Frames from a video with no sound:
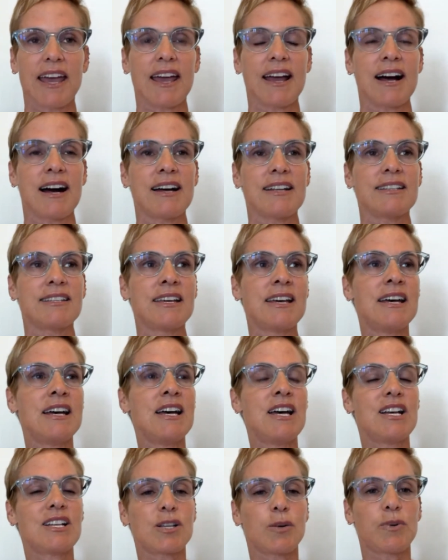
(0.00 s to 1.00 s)
And
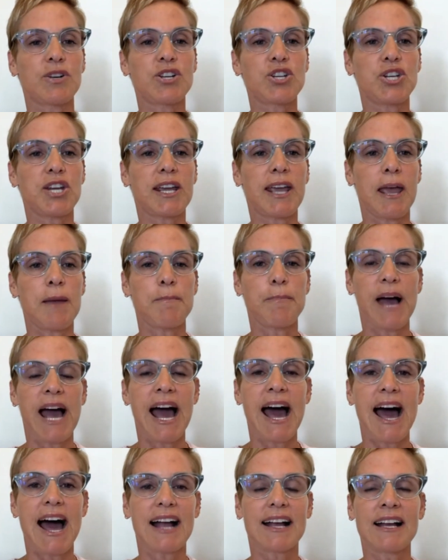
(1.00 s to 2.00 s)
so when she came
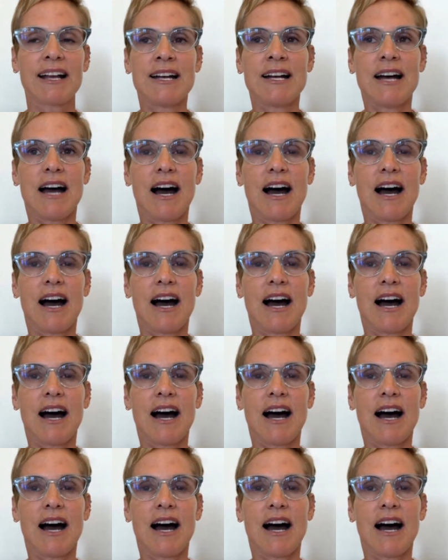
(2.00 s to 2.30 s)
back,